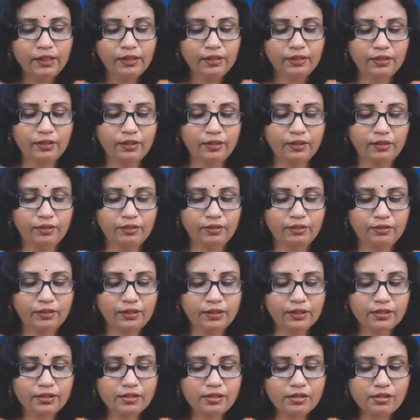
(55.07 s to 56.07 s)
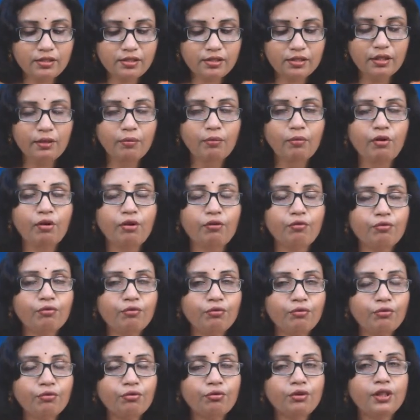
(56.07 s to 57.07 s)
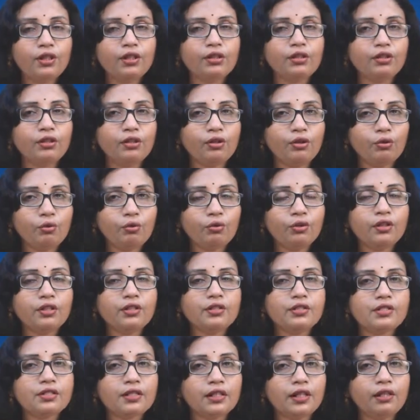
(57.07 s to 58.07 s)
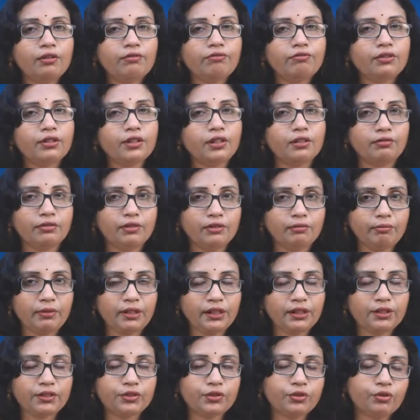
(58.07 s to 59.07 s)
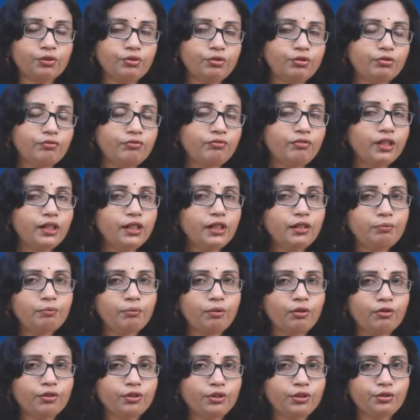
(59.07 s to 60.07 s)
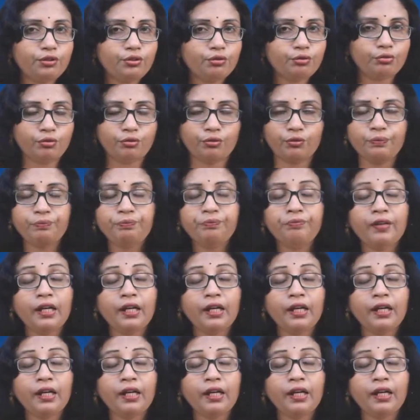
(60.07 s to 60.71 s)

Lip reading: the system of rural local self-government. So very important to know.